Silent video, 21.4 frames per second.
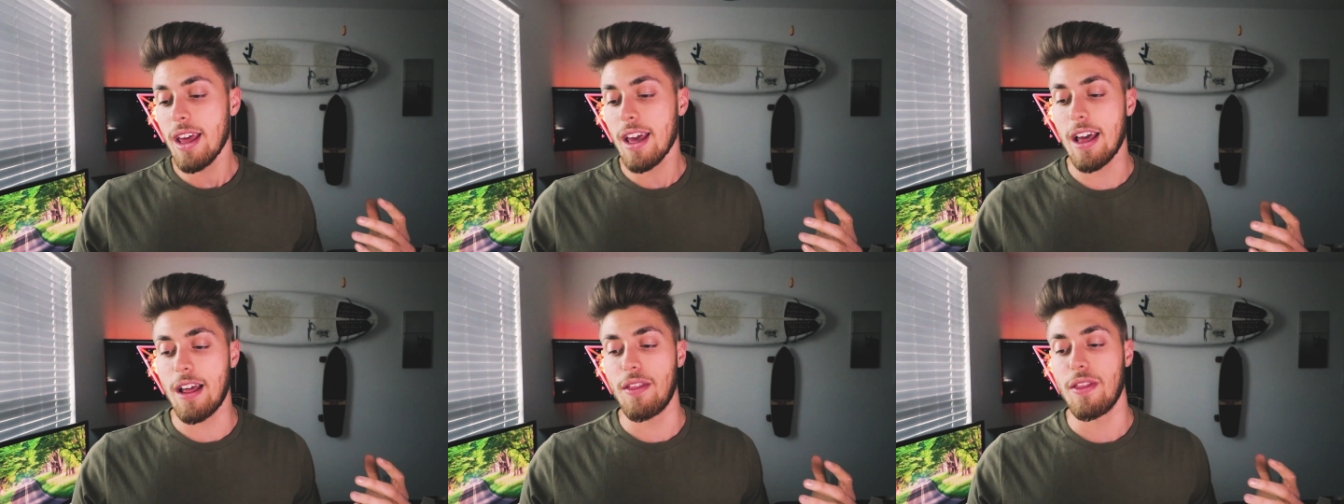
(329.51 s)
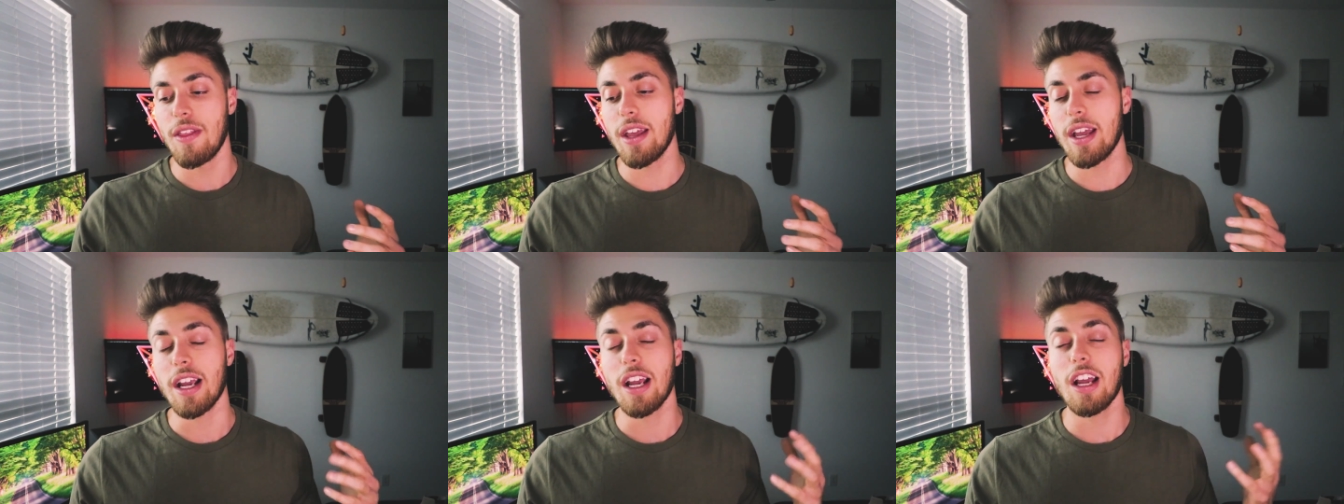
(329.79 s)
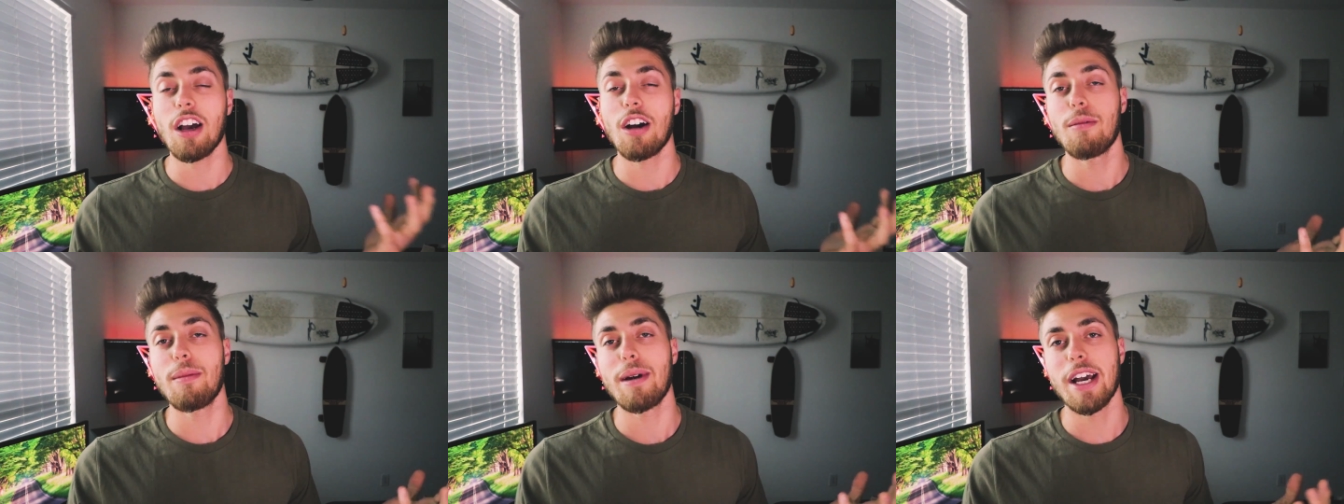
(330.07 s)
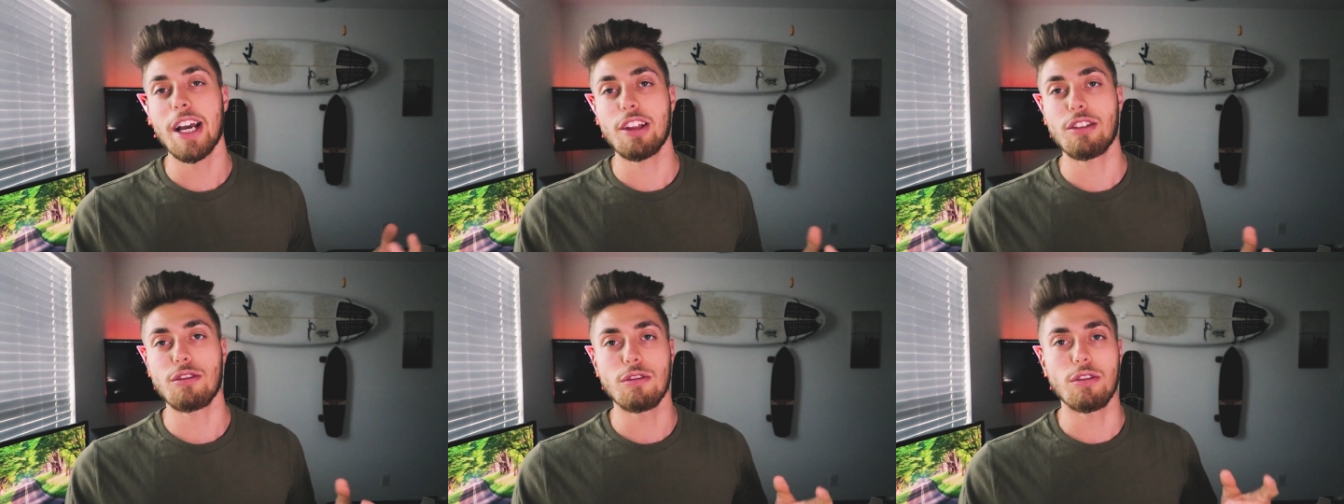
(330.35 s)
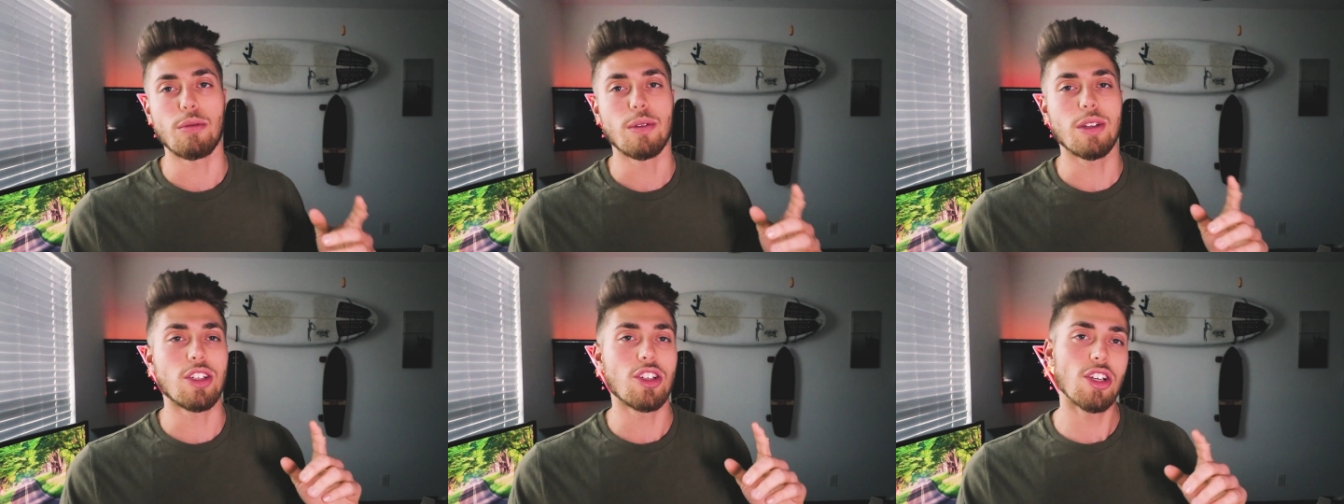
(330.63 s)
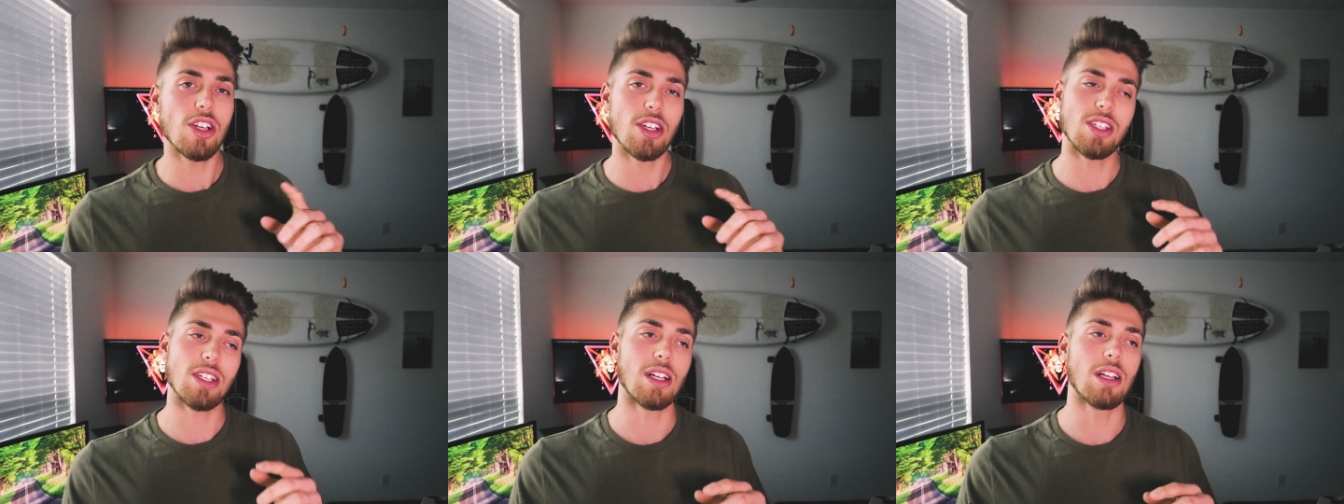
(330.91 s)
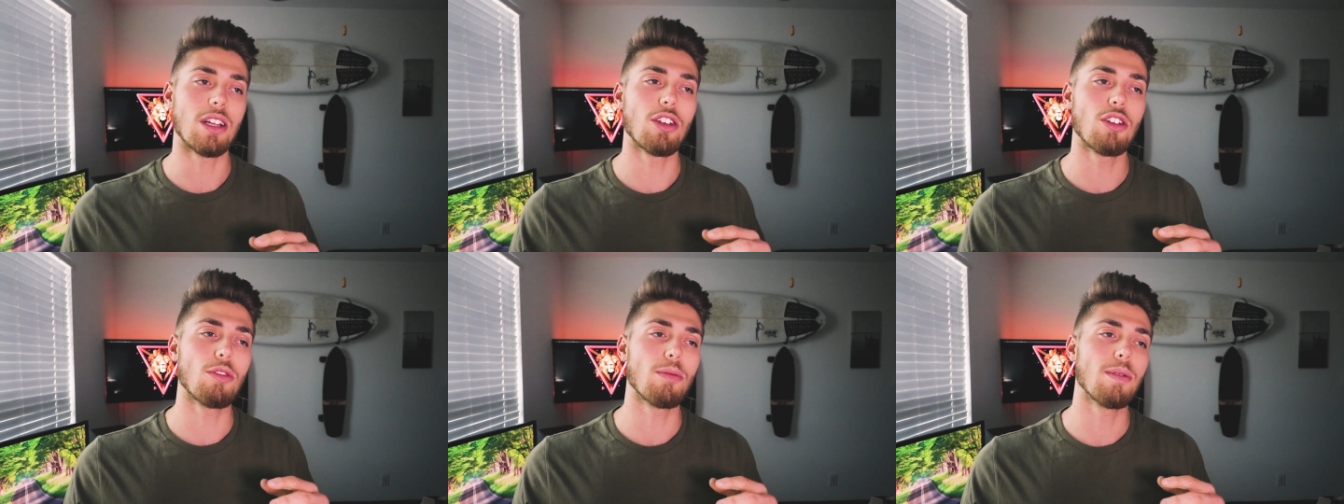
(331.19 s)
and then come back through with just
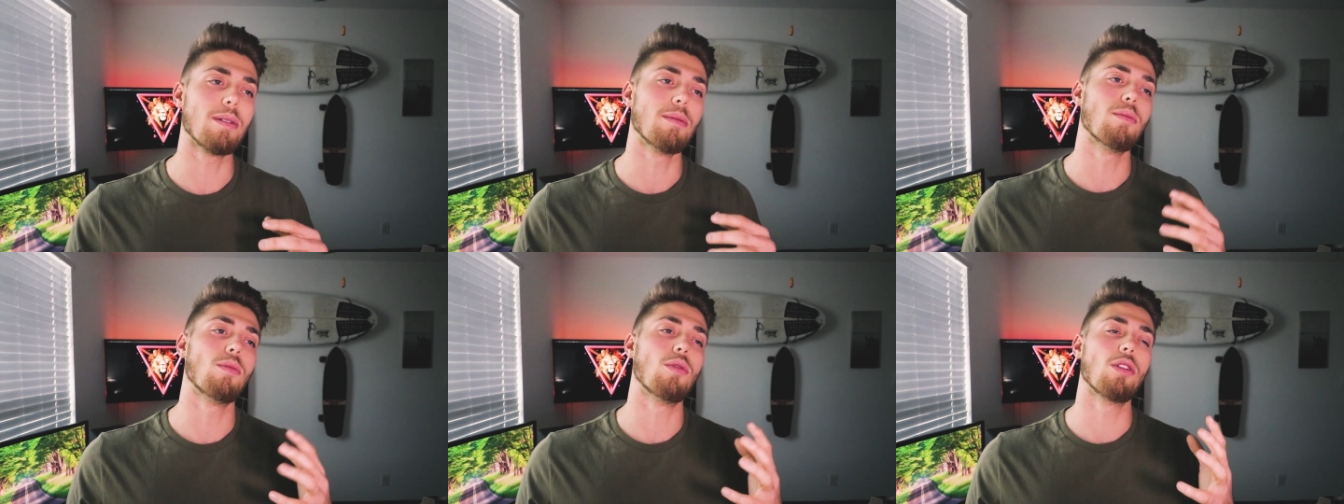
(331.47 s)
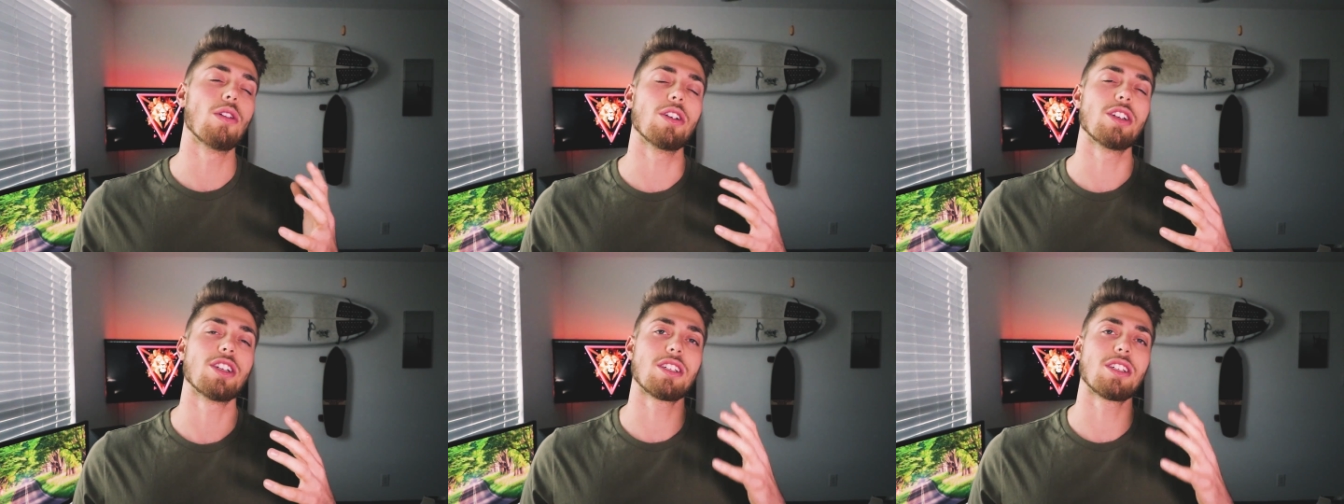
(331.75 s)
a little bit more